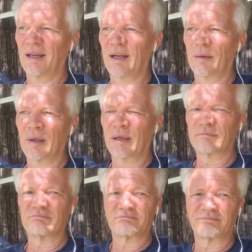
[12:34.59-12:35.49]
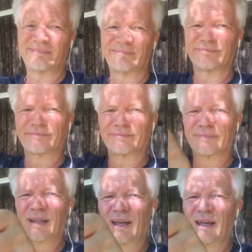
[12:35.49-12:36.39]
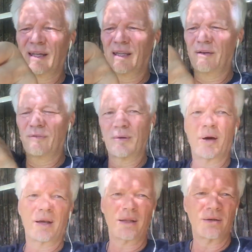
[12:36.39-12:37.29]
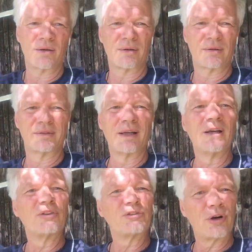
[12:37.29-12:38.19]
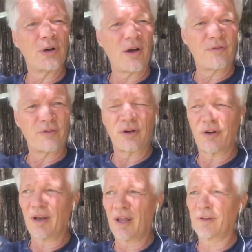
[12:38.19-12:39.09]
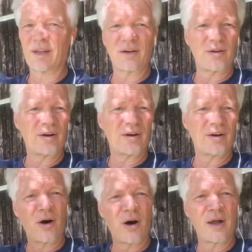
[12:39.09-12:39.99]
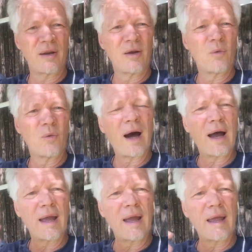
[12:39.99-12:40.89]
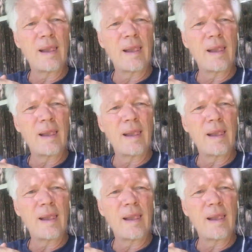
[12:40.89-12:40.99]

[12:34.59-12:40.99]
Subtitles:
And I'm like, I give it about a year. Sure enough, a year and a half later, they're gone. Why?